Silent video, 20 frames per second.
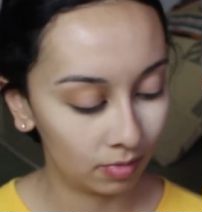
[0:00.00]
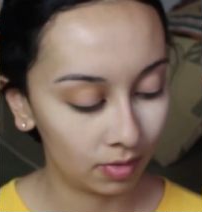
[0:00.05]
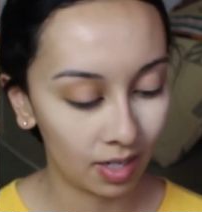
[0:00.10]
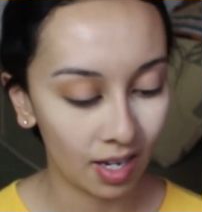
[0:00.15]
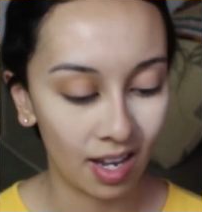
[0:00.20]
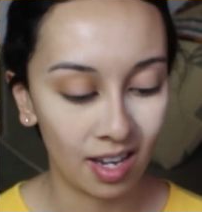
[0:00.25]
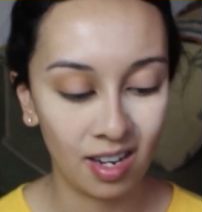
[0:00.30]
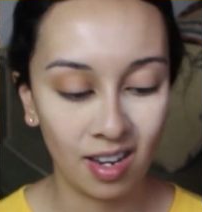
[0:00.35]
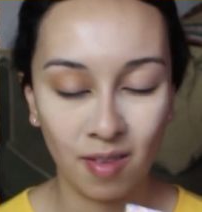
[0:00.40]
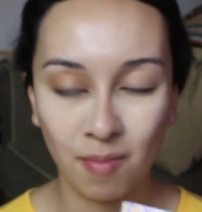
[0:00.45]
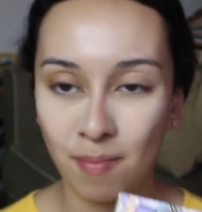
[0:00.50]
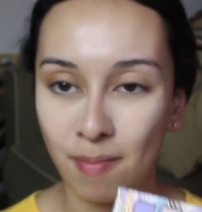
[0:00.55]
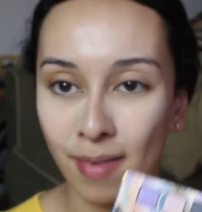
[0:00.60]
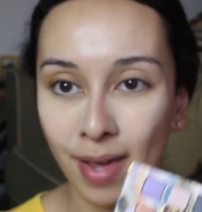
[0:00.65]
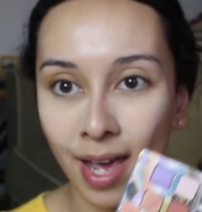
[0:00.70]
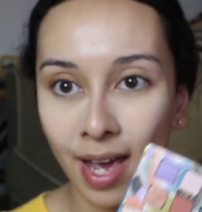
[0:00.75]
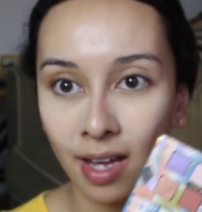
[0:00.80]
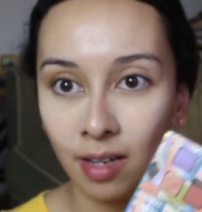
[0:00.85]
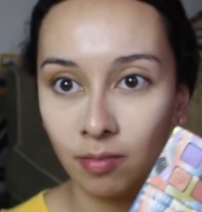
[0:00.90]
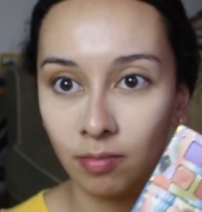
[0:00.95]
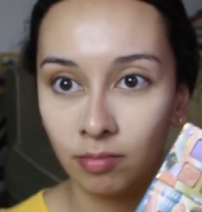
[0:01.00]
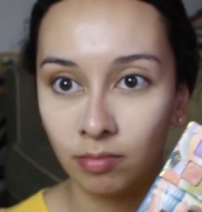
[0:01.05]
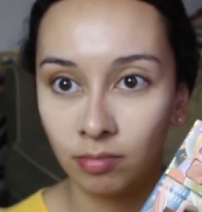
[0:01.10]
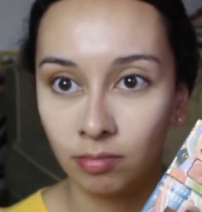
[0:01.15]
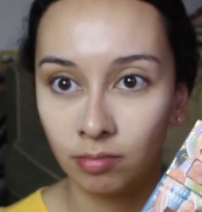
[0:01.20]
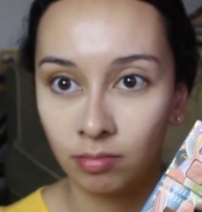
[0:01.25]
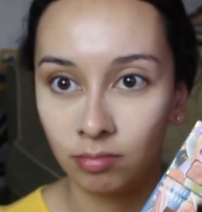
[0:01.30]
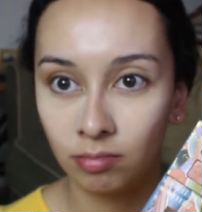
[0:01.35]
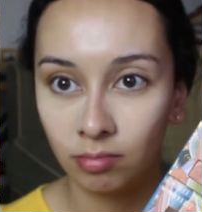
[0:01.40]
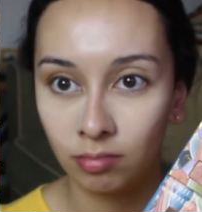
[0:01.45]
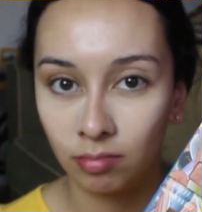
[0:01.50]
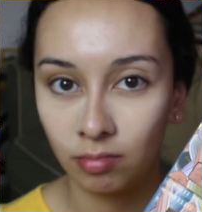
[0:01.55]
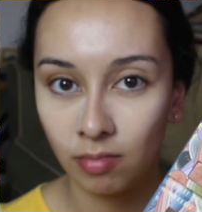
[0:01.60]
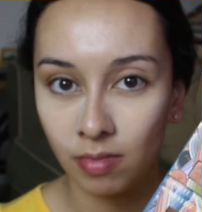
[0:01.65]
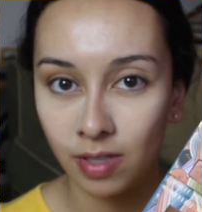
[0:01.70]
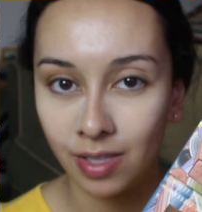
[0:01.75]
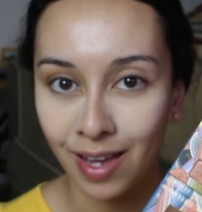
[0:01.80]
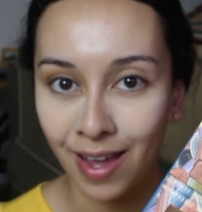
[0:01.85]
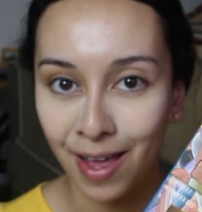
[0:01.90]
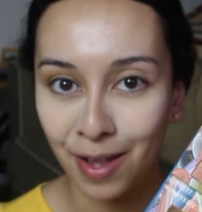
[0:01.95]
kind of matte
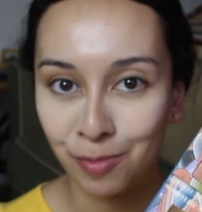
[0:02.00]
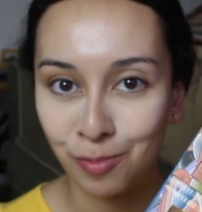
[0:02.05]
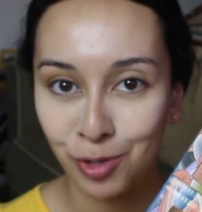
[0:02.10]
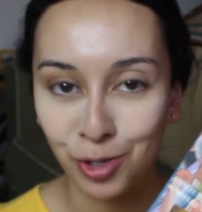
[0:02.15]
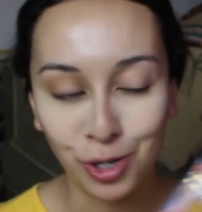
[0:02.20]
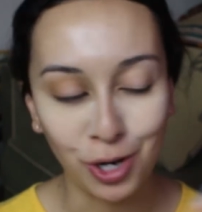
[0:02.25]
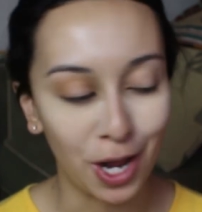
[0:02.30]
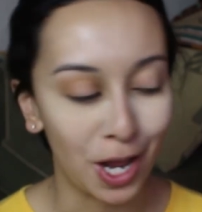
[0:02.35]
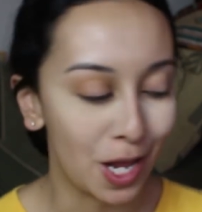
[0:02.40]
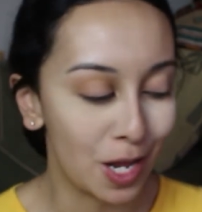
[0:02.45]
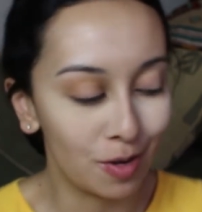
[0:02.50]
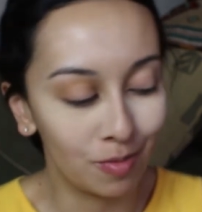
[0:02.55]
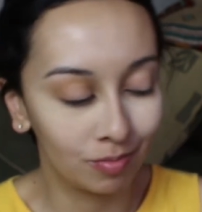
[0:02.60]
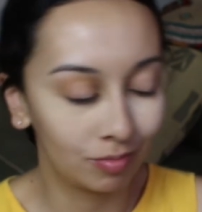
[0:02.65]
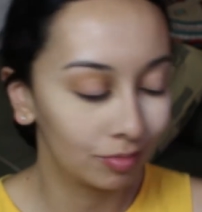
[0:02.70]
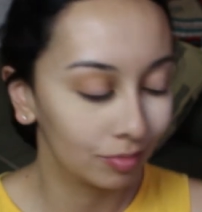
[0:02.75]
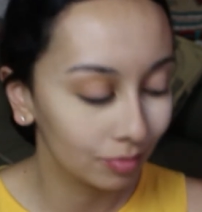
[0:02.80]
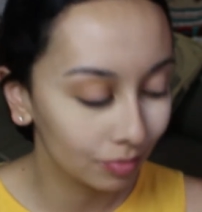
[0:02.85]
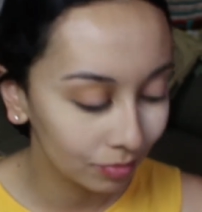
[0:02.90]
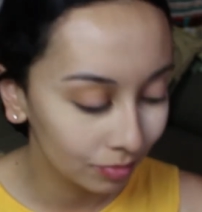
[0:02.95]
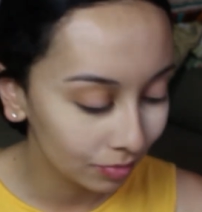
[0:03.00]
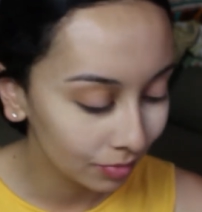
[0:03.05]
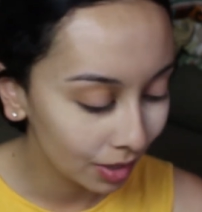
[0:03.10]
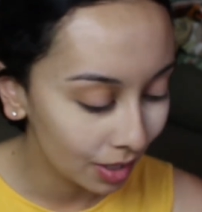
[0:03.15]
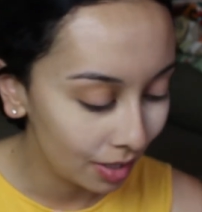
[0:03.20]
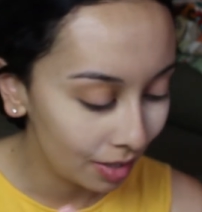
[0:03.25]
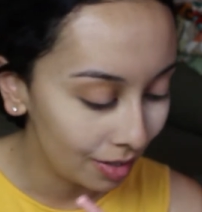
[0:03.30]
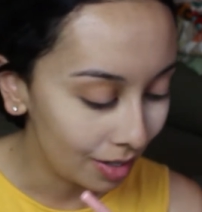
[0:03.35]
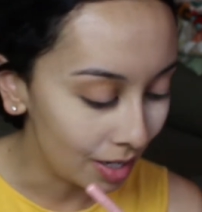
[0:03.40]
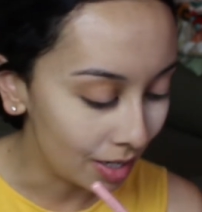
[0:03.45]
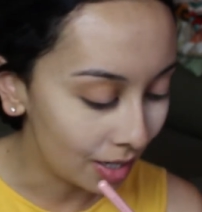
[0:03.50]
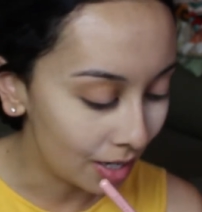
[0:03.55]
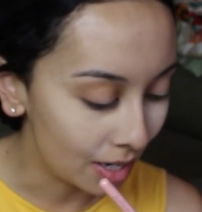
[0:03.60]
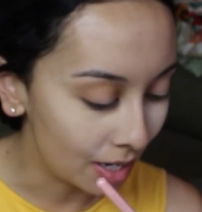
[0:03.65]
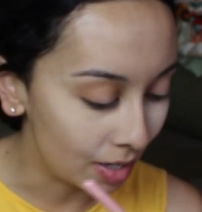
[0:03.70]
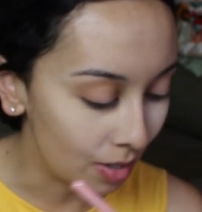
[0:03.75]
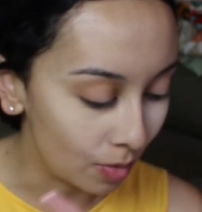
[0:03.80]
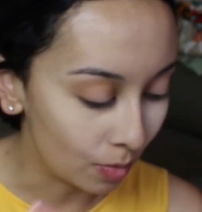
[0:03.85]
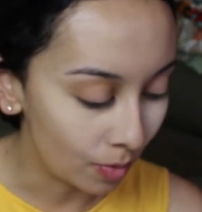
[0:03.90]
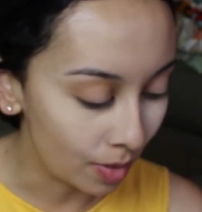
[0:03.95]
satin shade and
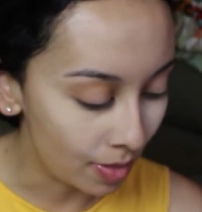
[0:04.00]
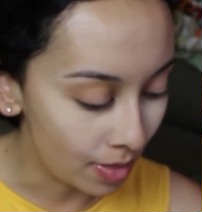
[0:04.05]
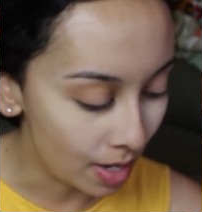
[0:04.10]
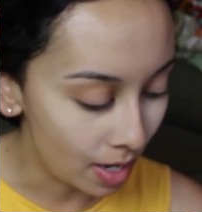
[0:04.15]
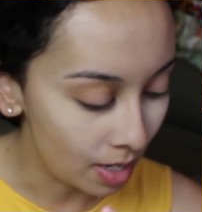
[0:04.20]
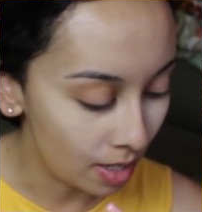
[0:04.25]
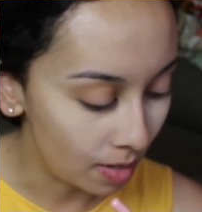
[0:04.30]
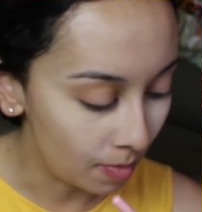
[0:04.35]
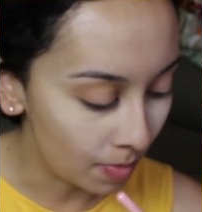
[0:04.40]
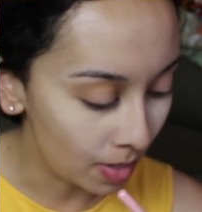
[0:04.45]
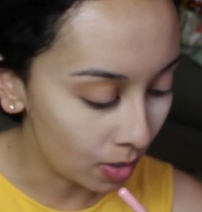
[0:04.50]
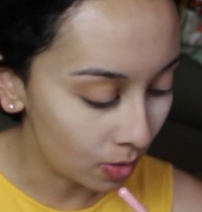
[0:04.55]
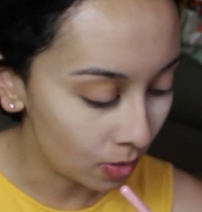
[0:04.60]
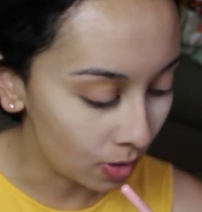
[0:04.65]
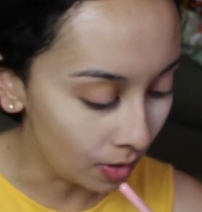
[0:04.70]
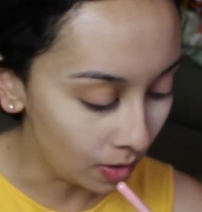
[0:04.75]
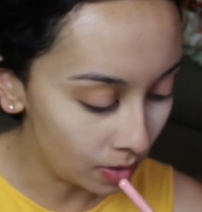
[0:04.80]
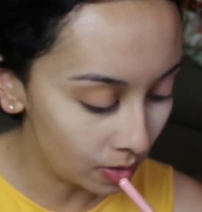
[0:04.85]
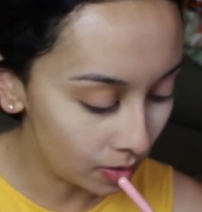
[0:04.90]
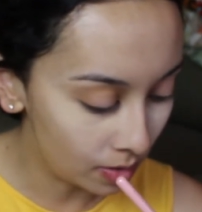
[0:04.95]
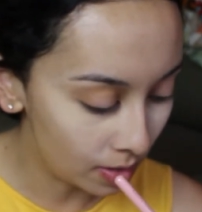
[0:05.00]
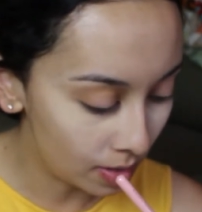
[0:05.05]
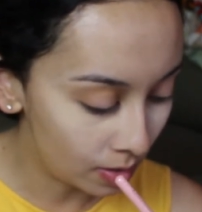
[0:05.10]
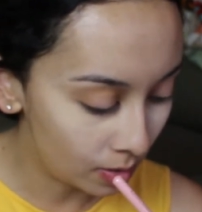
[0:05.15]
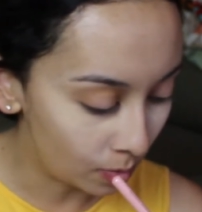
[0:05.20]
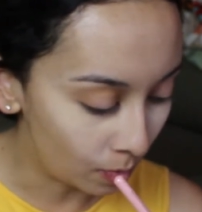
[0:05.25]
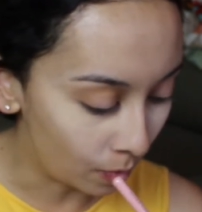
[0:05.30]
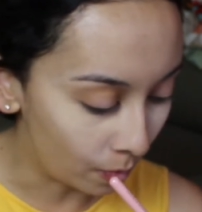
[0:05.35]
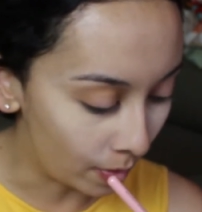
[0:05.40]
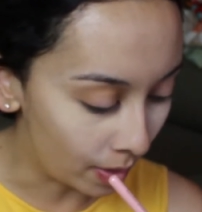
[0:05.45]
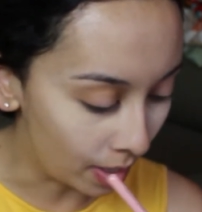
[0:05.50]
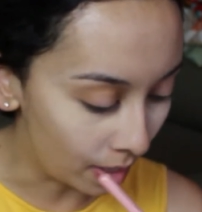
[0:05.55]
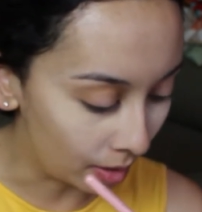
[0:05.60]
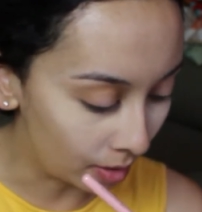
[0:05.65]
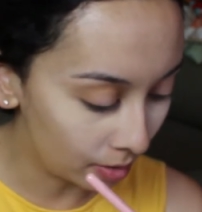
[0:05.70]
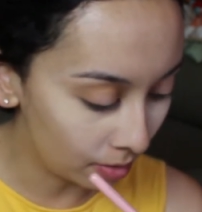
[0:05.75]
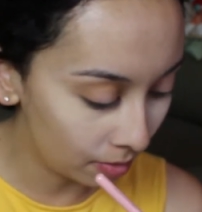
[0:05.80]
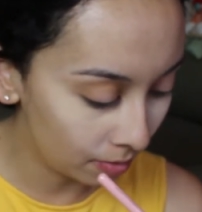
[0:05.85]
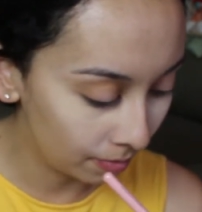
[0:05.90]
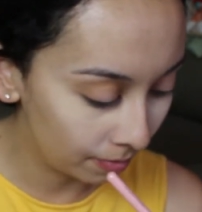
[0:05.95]
kind of run that in my crease as
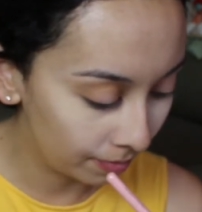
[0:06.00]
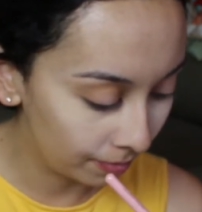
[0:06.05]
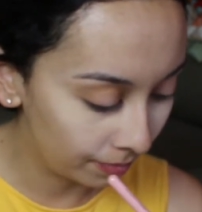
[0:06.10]
well.